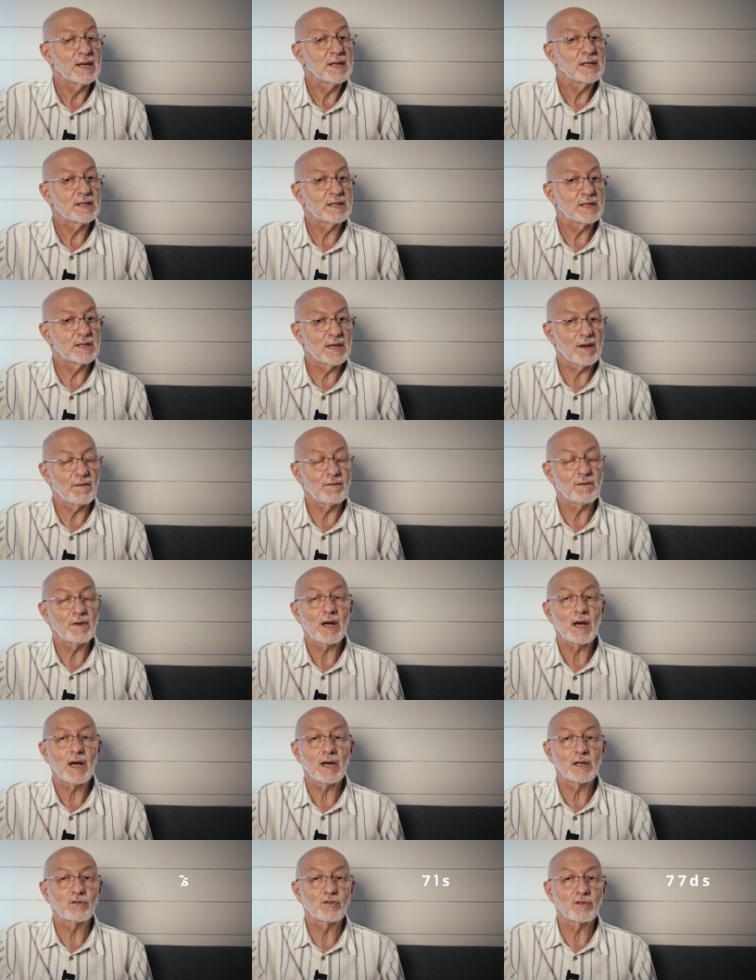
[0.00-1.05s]

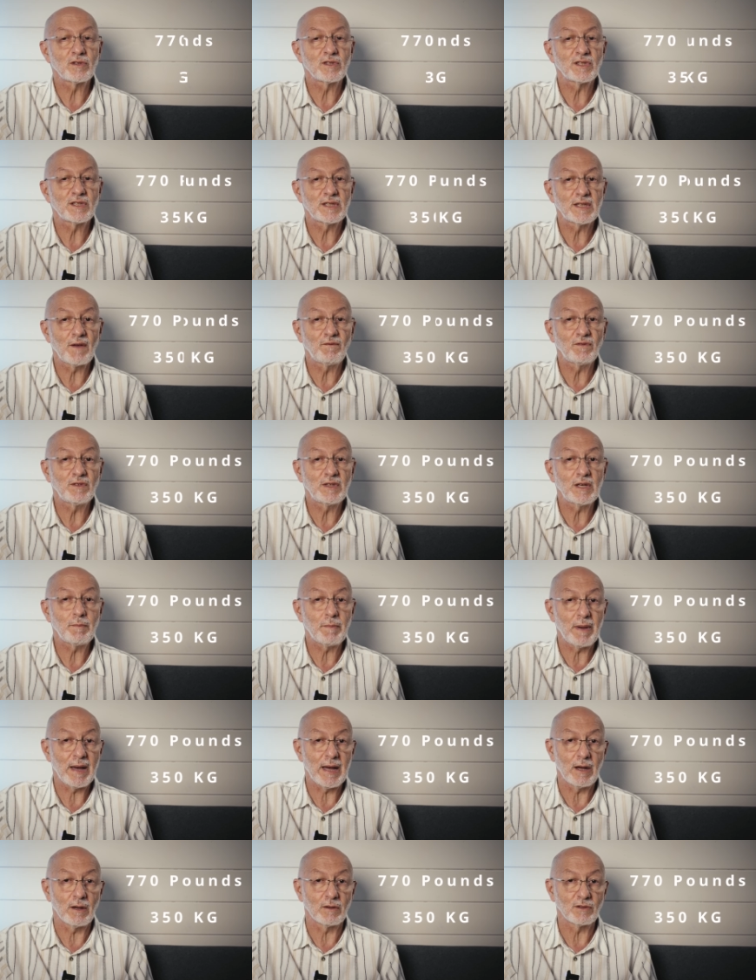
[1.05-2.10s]
770
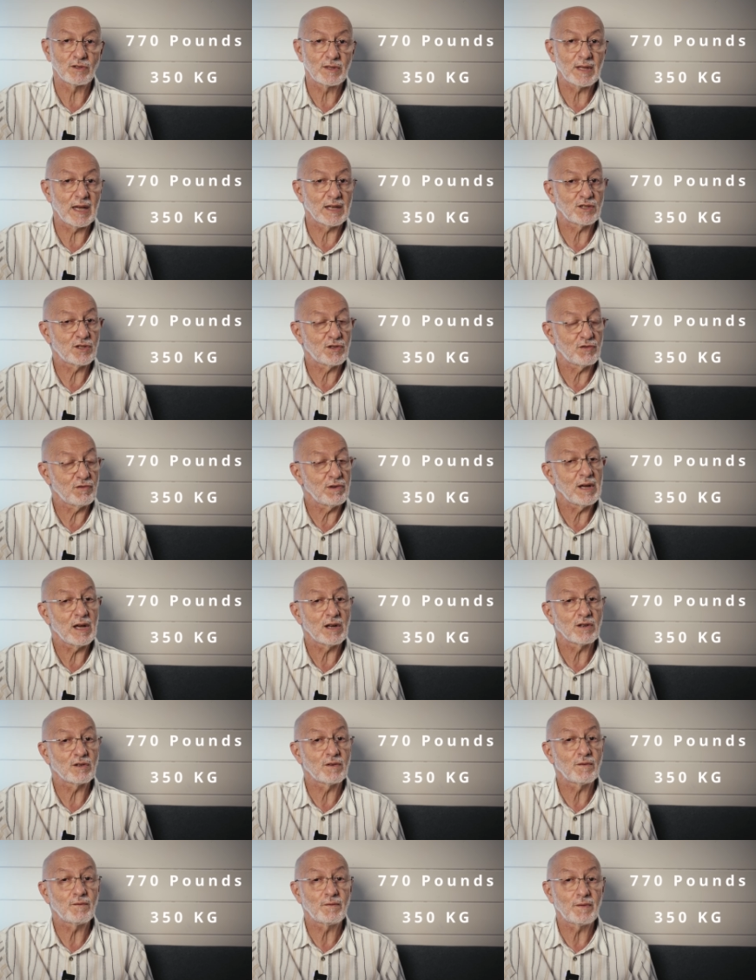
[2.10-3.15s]
pounds, that's
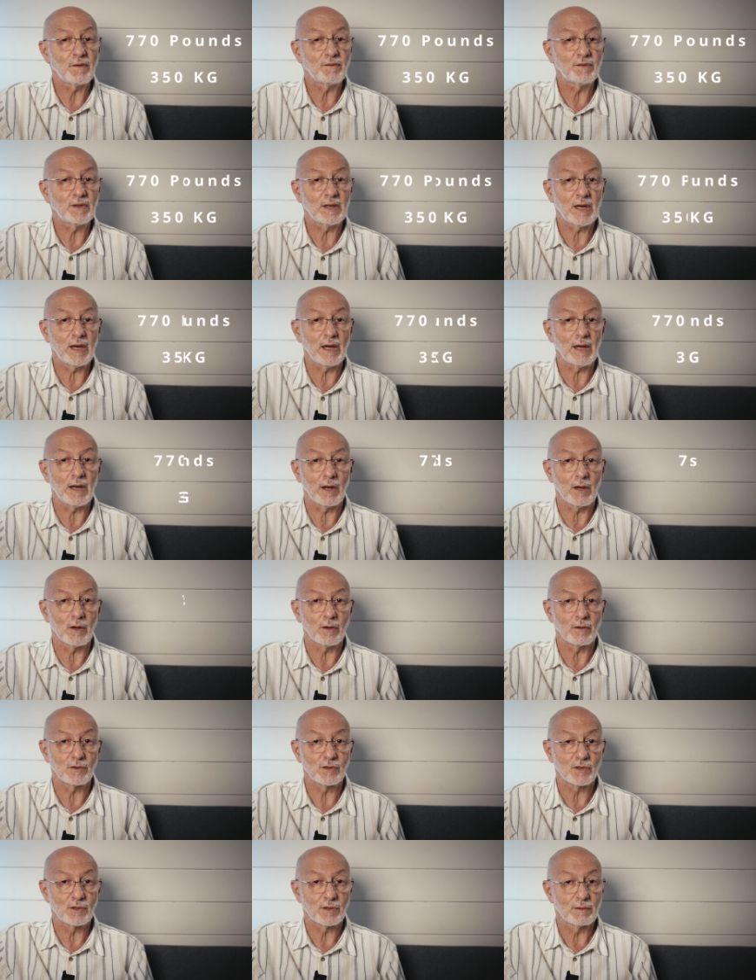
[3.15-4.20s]
350
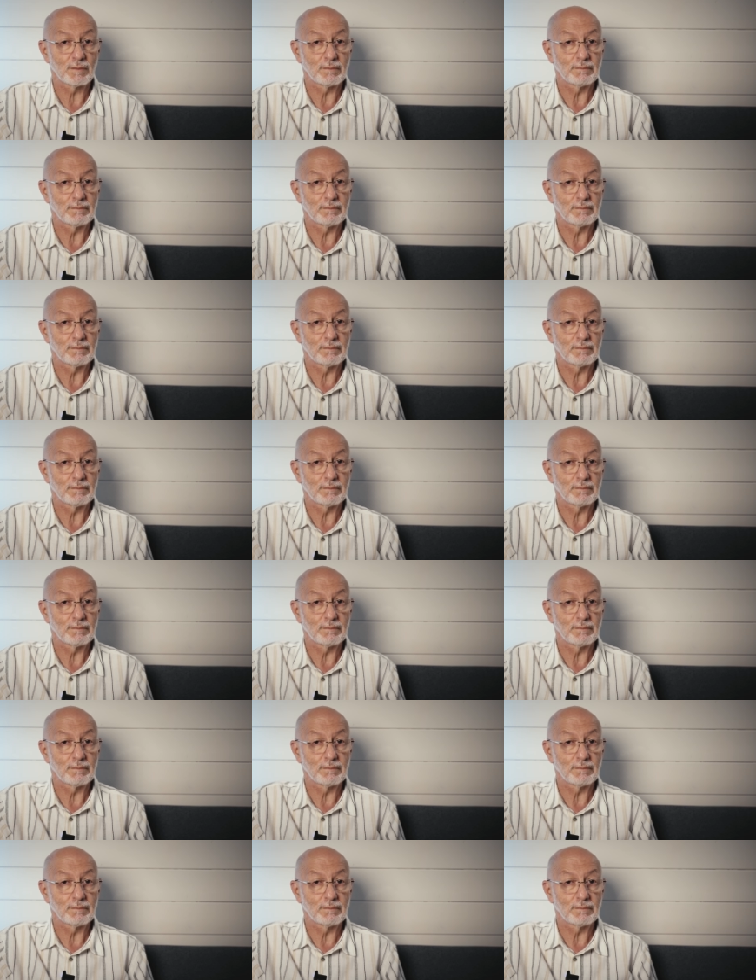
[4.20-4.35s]
kilos.